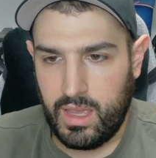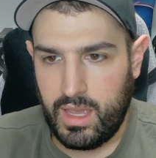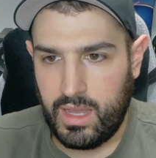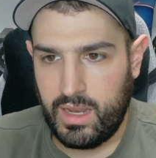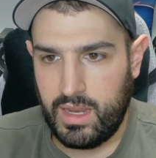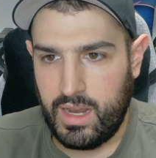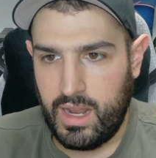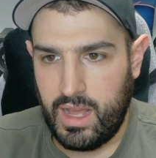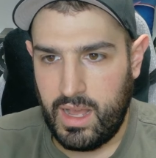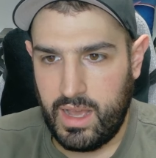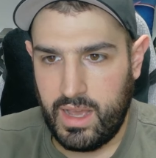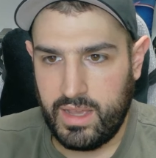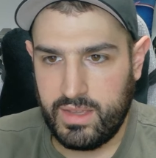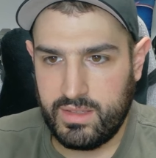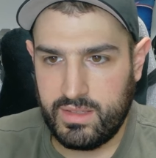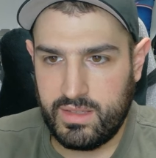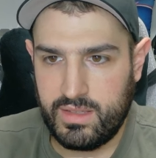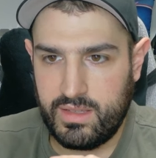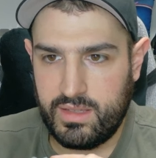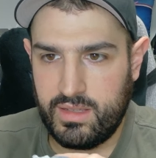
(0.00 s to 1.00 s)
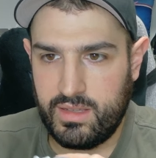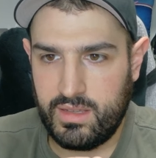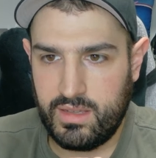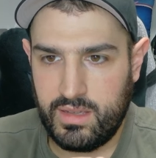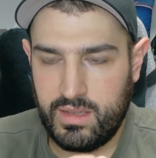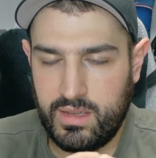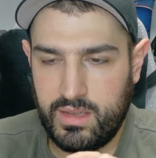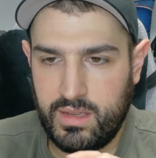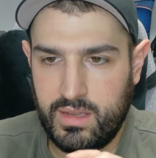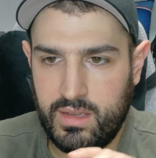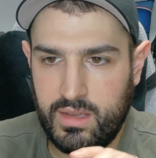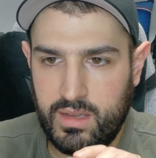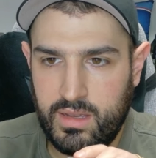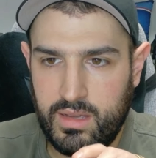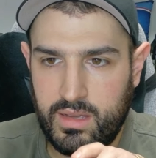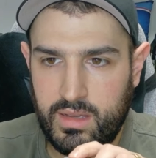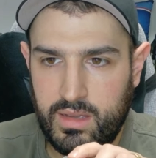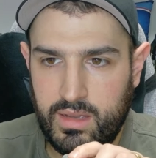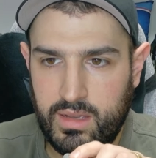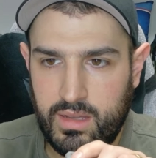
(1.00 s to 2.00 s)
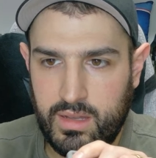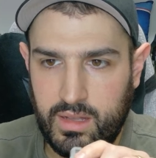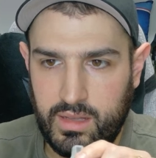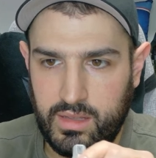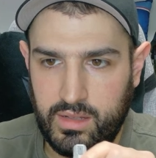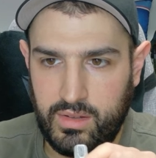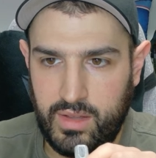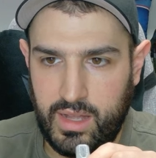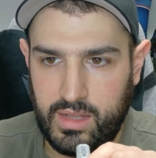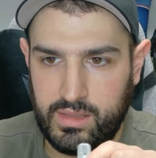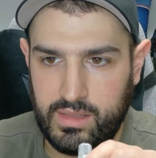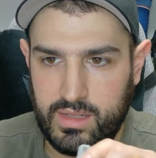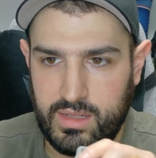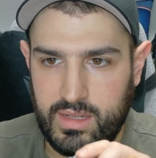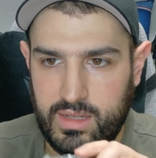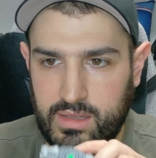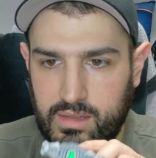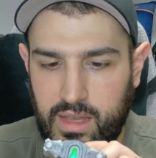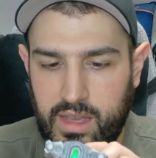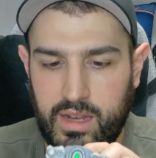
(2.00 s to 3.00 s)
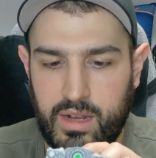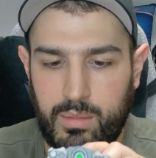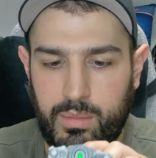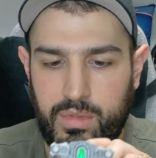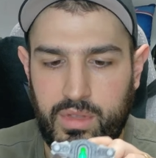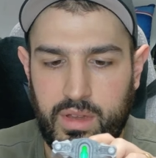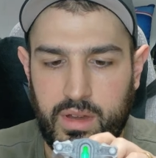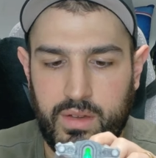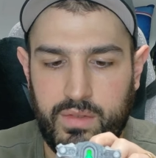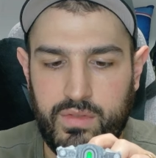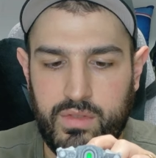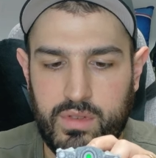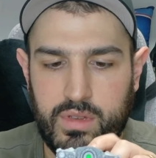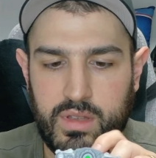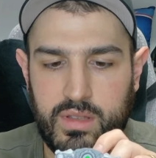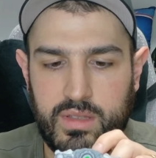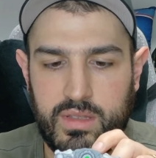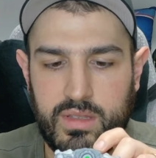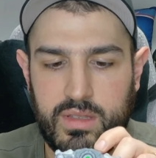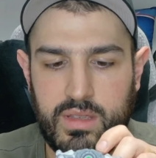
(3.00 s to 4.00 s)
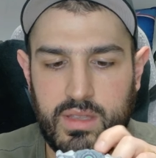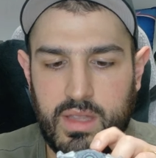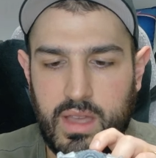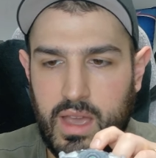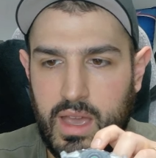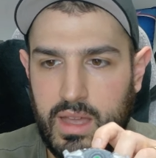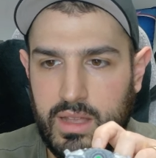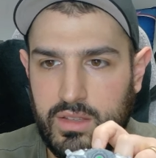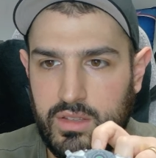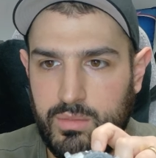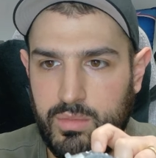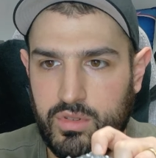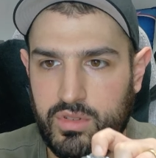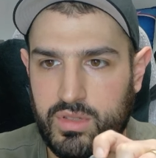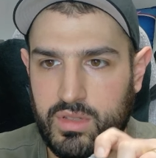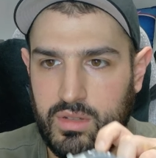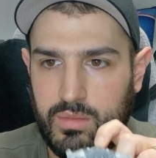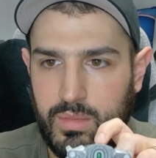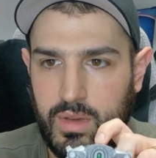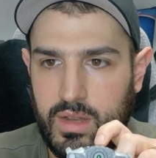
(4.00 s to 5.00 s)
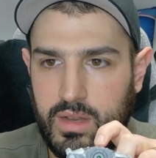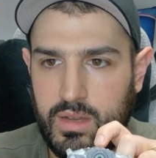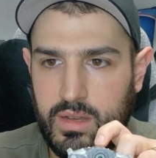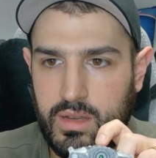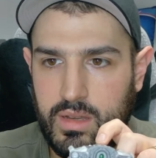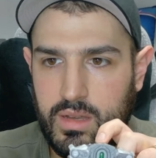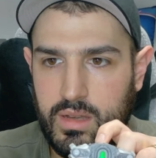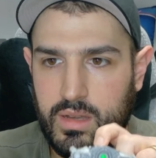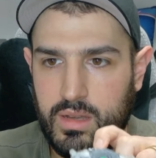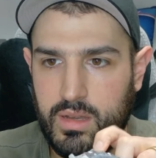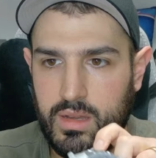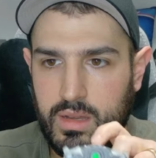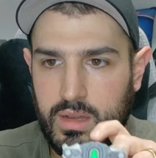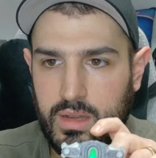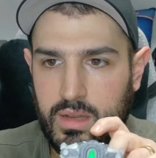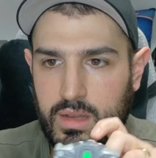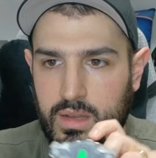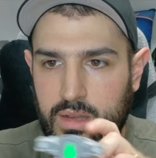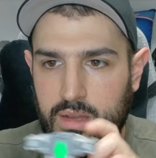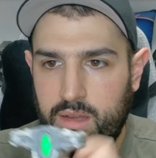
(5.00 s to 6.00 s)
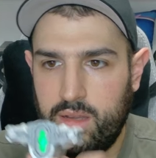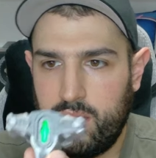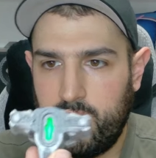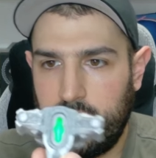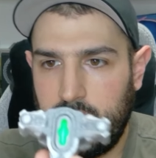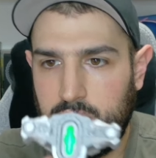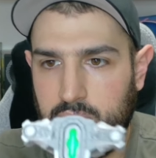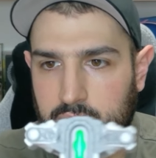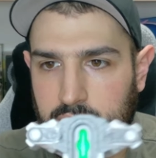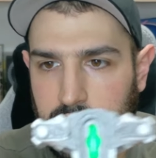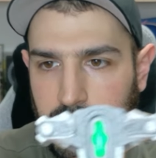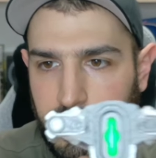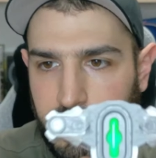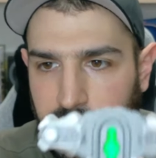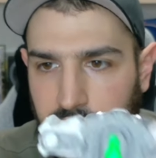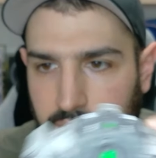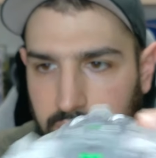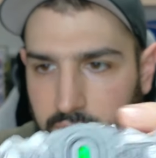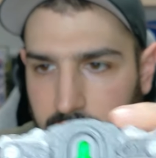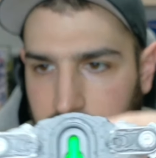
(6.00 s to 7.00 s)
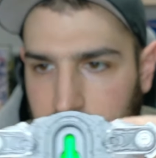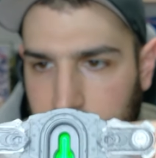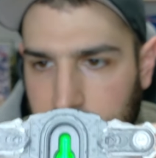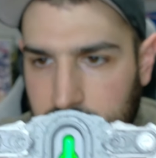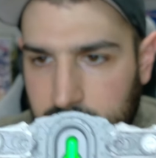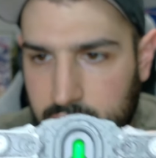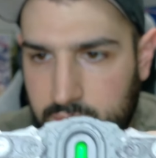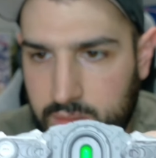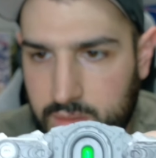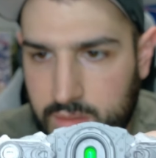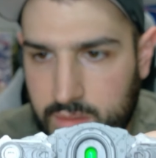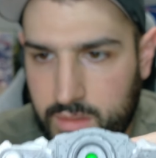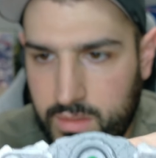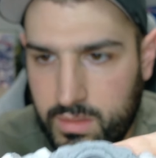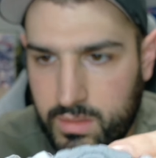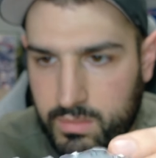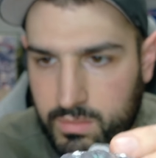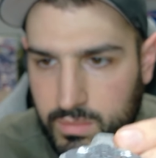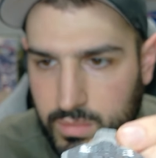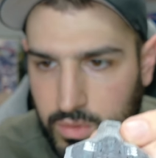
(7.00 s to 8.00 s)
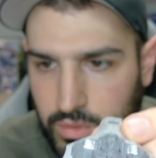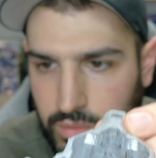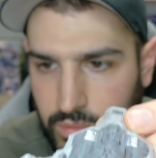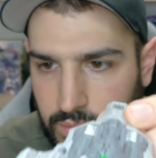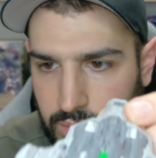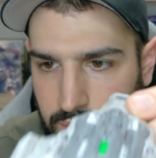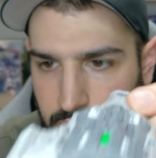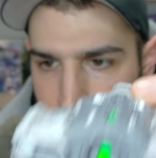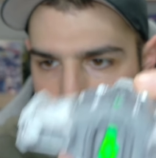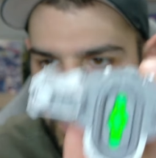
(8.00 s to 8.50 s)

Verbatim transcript: and it has a little L E D light up there. If you can see that, you push the little button and it comes on. Boom.